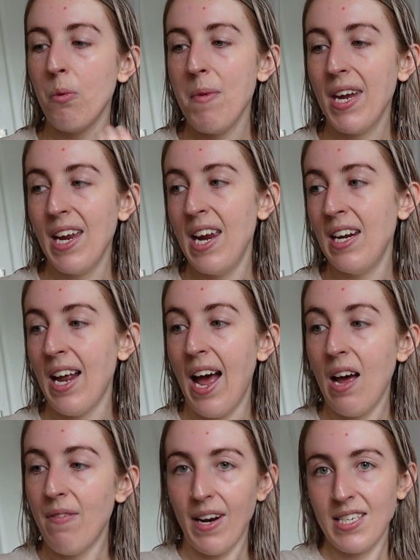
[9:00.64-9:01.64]
when we're getting
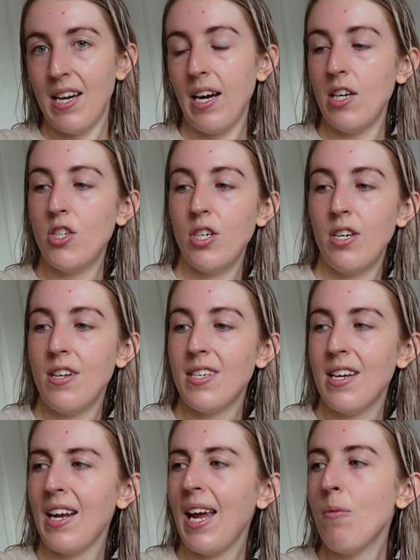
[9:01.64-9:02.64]
our vaccinations,
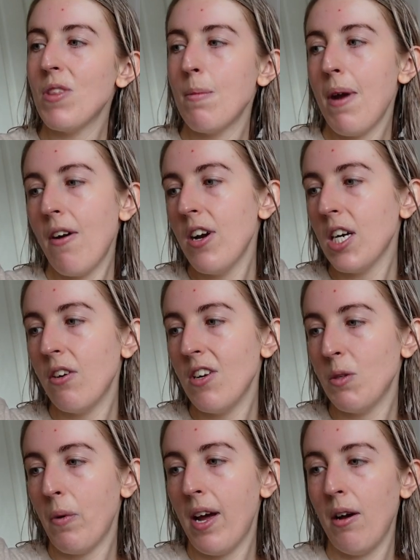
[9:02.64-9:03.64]
and again with America
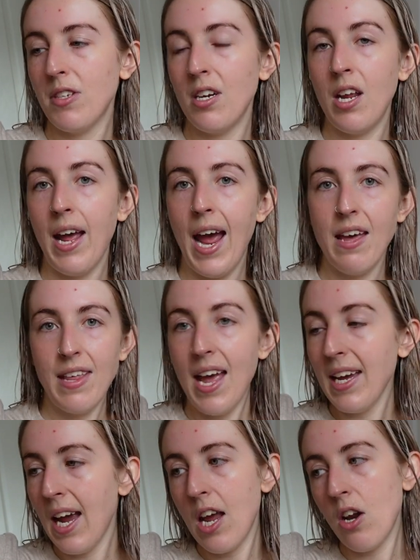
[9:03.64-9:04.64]
as well, I don't know how
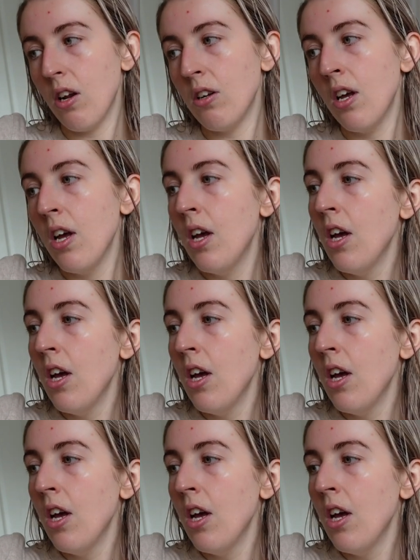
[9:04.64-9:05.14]
they're getting on